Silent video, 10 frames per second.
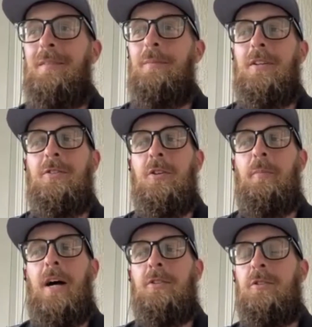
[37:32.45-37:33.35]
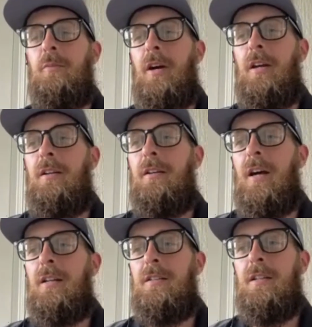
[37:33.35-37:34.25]
But so the mastermind
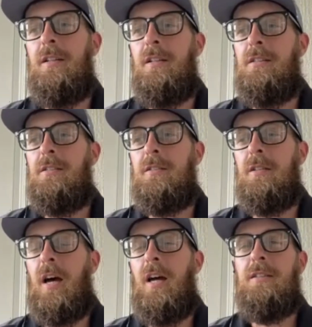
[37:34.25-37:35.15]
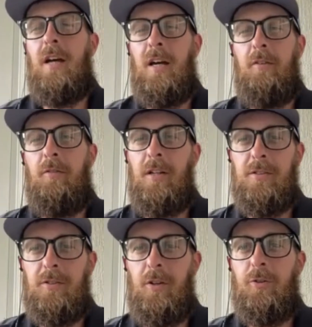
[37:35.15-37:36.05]
idea is high tide
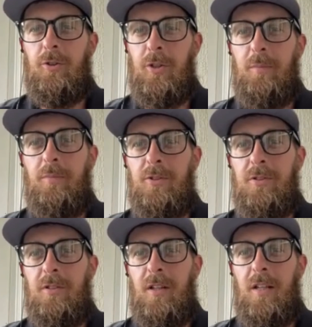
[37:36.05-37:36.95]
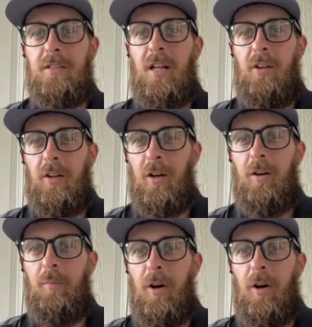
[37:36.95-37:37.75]
rises all ships, and that's kind of like our